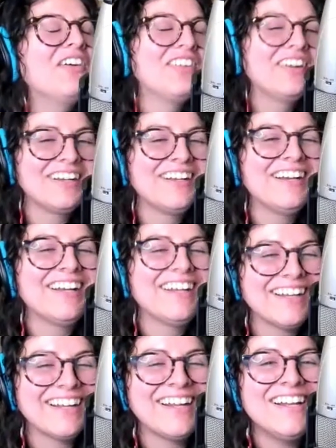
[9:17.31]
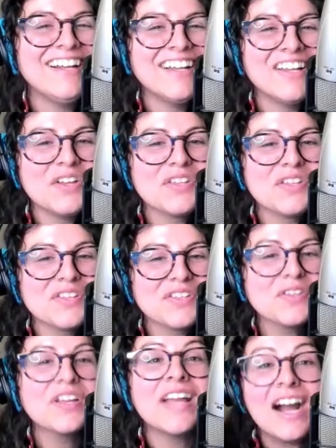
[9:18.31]
no.
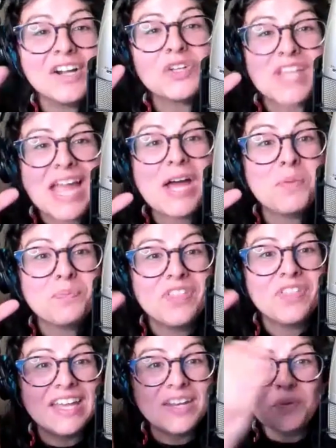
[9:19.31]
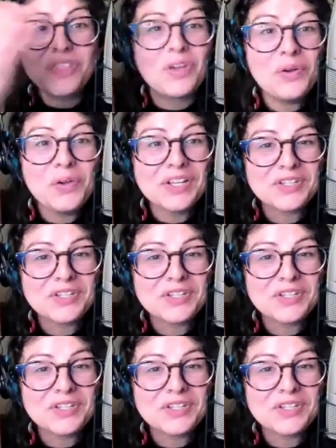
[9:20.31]
So the goggles helped then with the whole